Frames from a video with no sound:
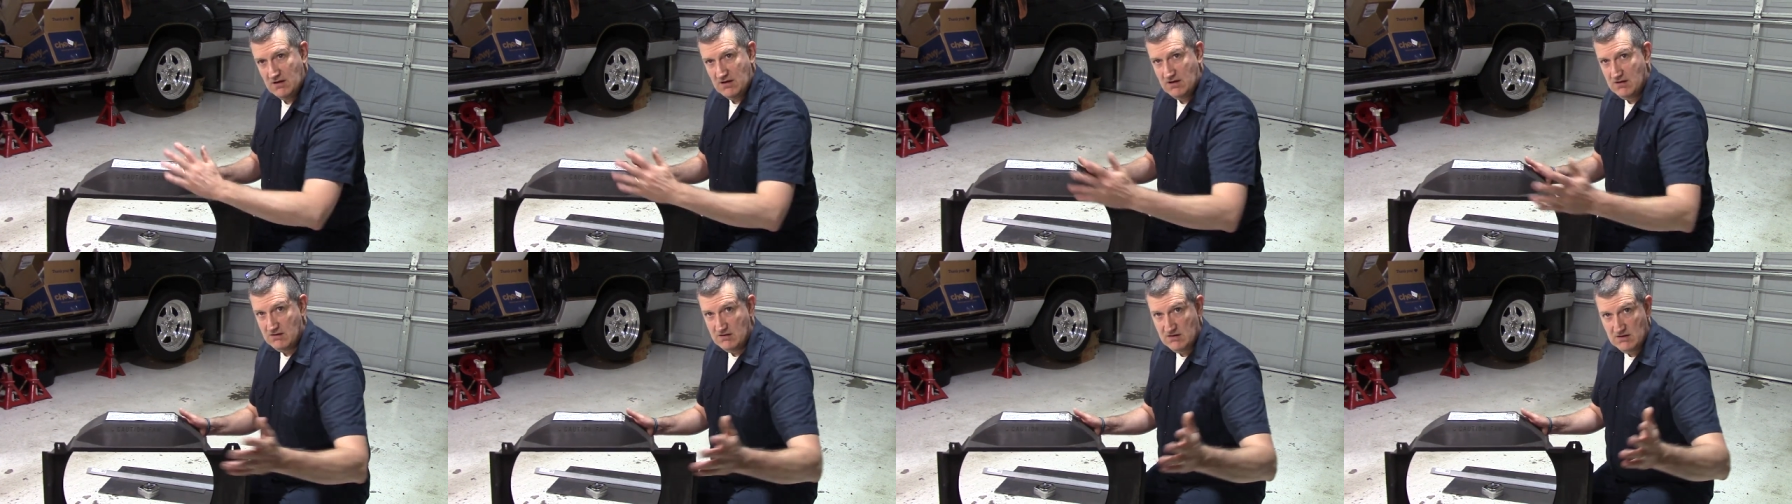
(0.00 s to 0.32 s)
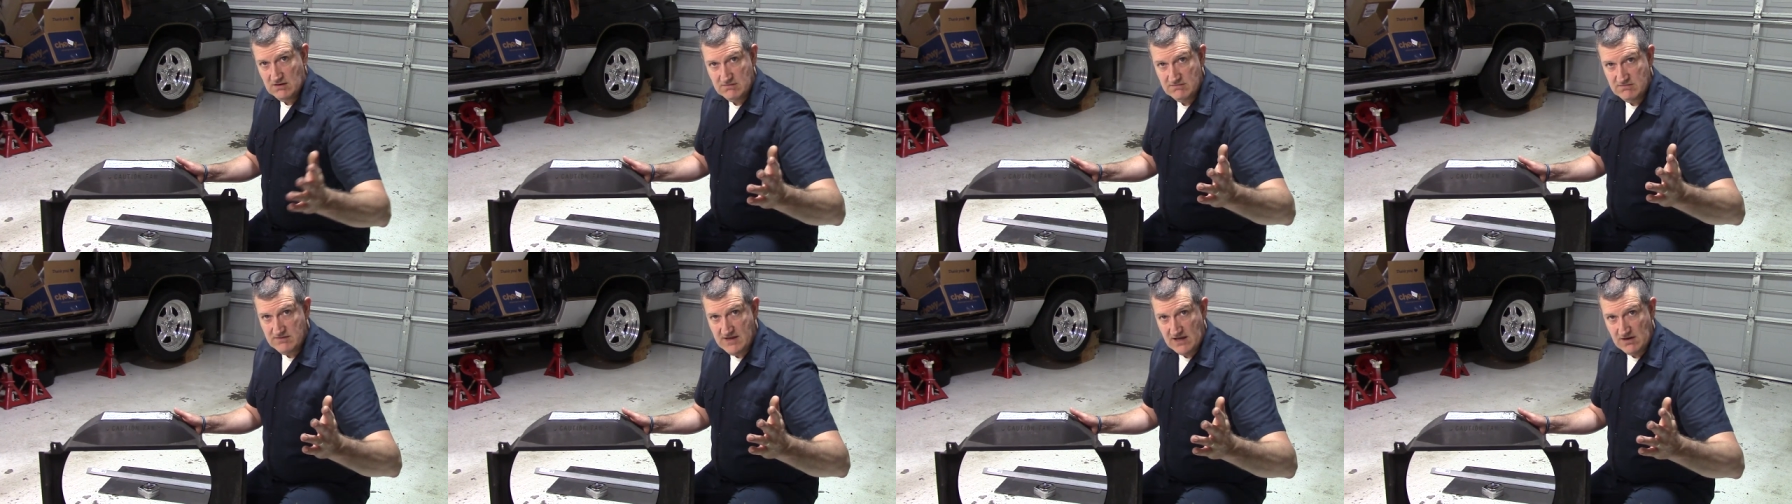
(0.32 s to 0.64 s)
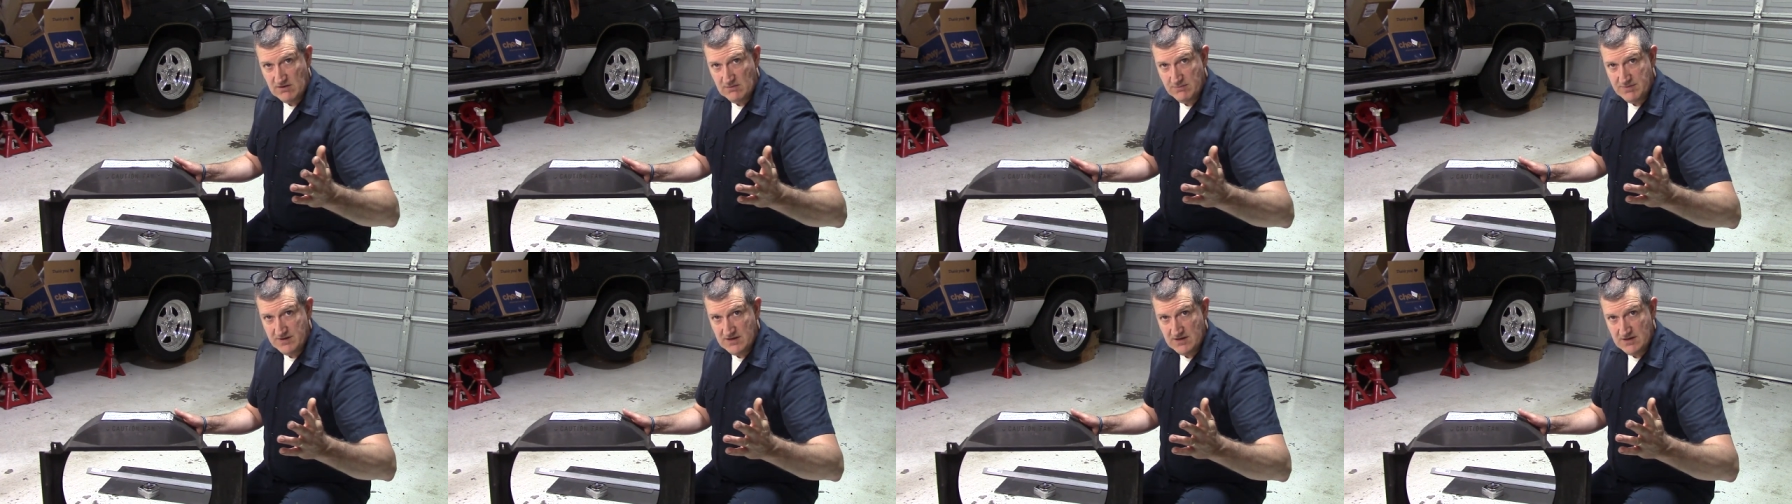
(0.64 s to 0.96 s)
and then
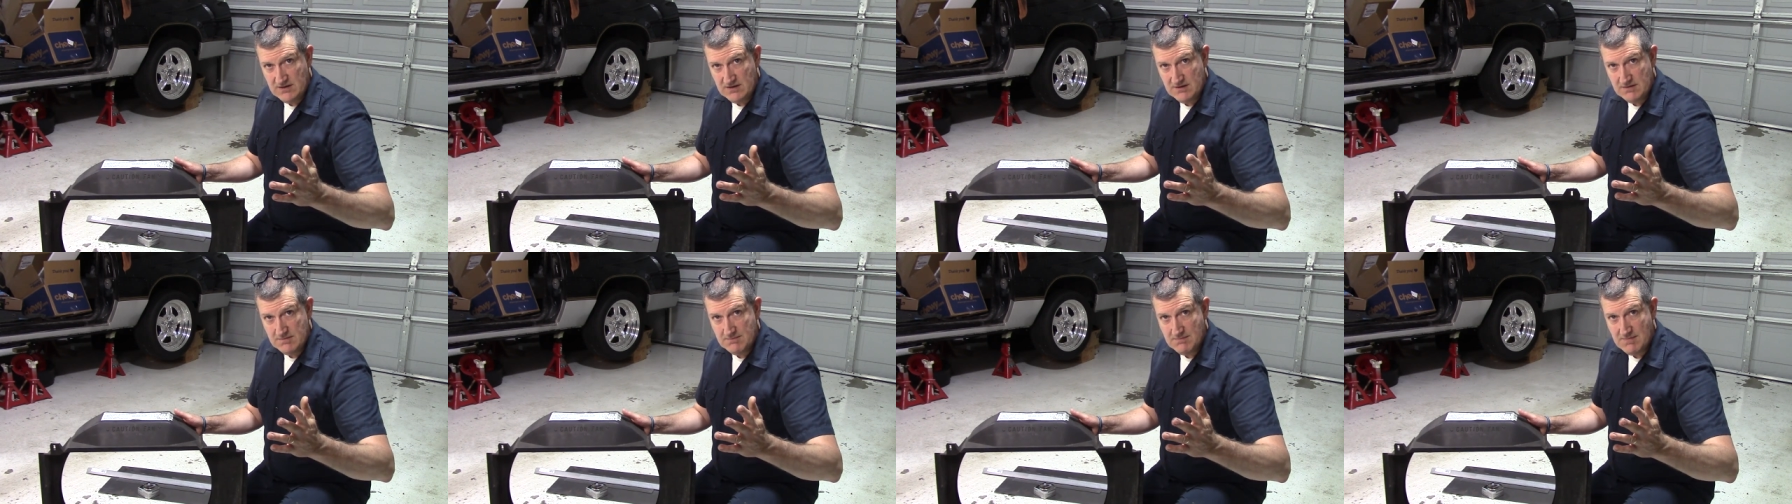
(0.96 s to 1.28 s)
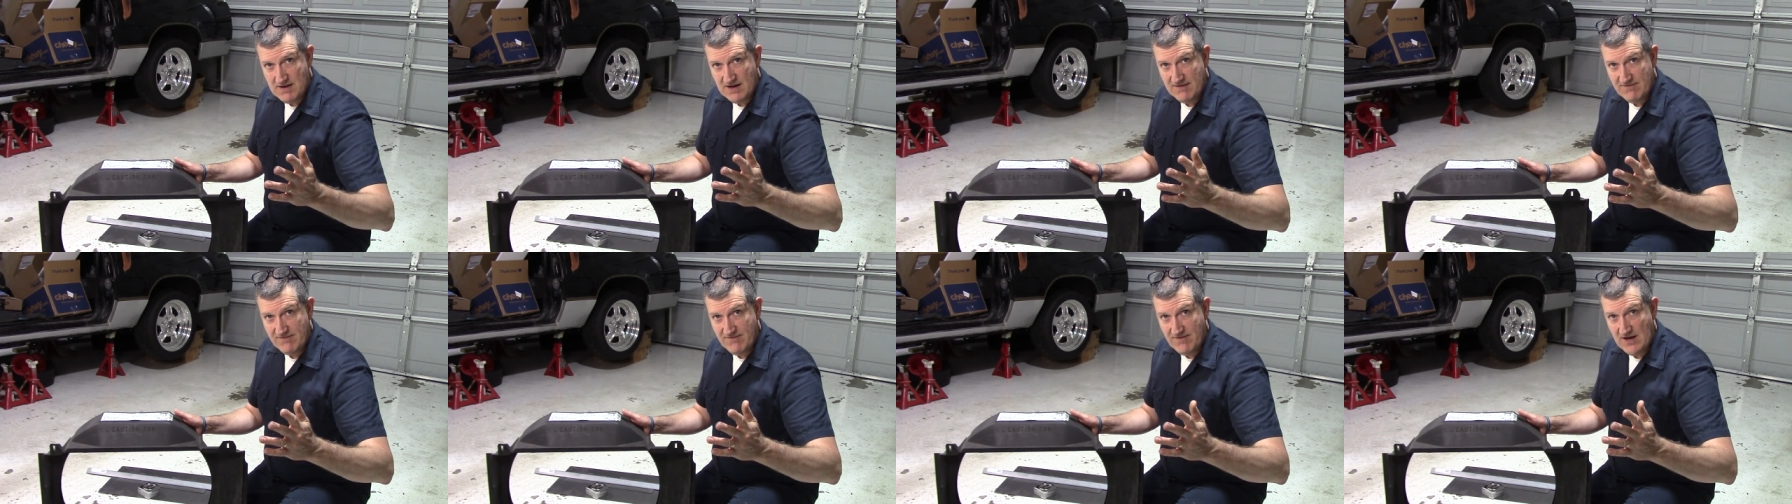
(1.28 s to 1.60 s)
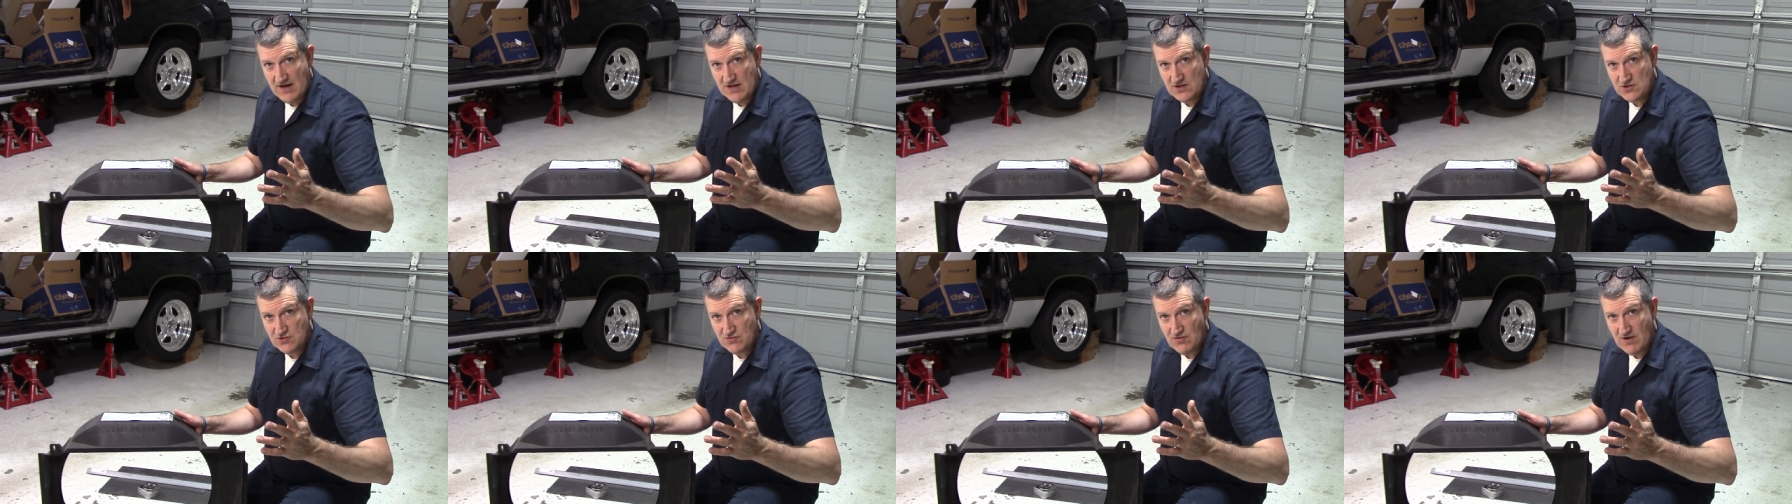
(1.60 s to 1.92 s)
that'll be my
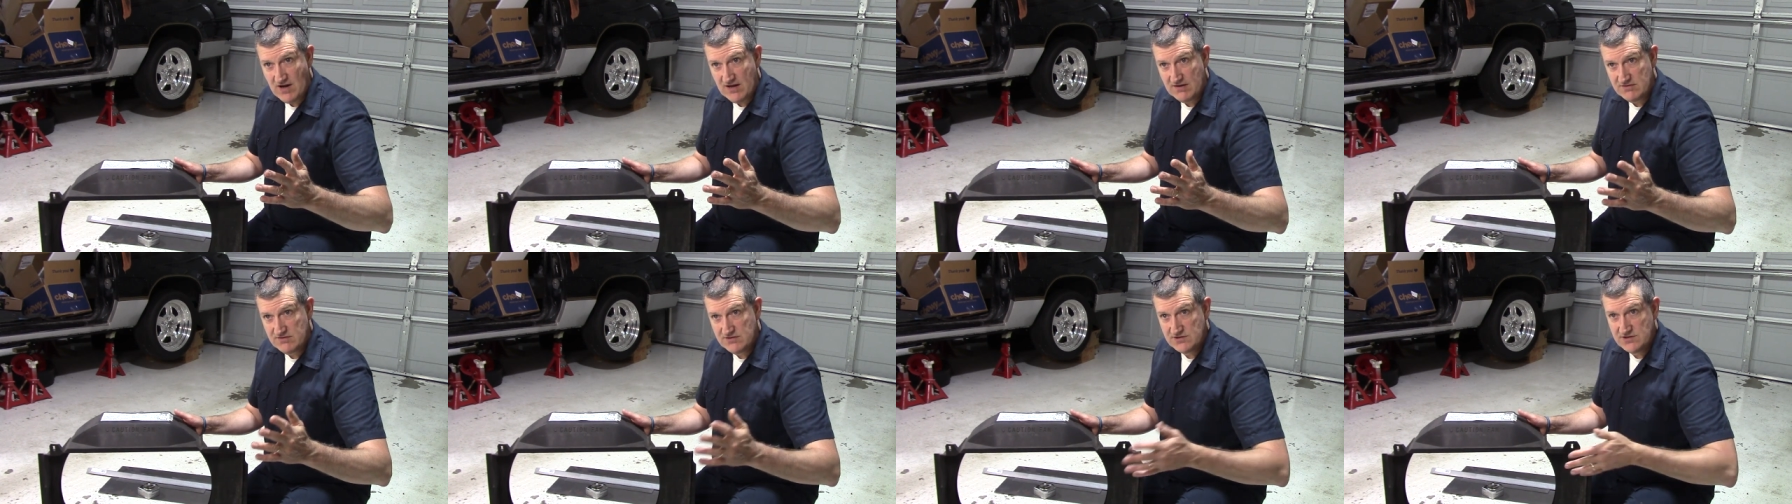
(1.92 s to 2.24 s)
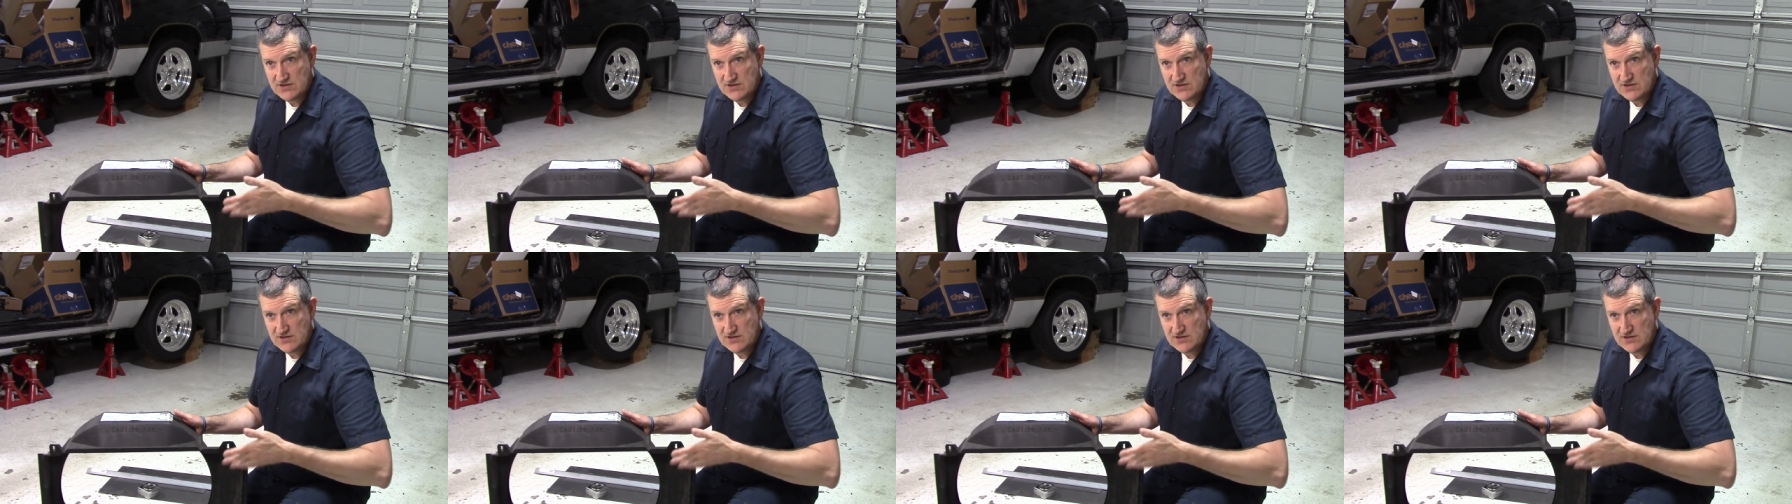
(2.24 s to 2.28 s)
fan shroud.